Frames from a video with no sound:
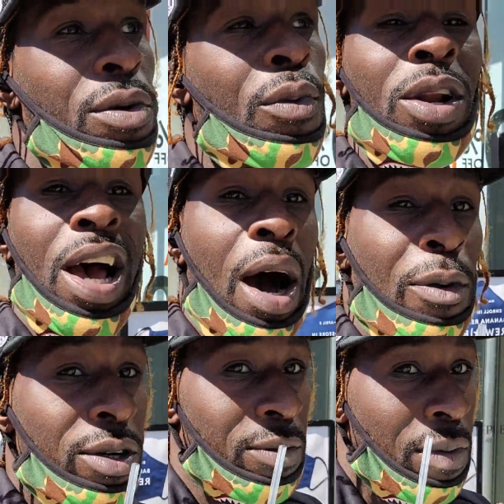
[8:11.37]
one of
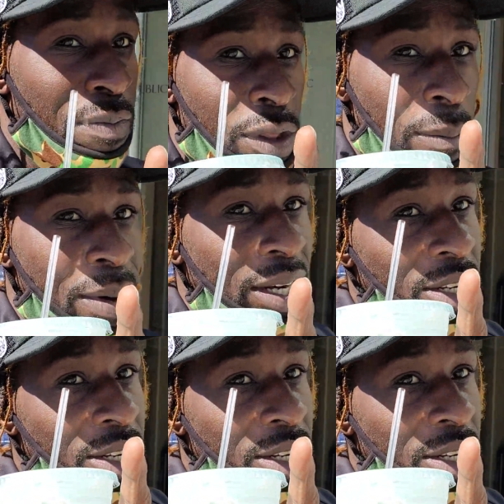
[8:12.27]
our many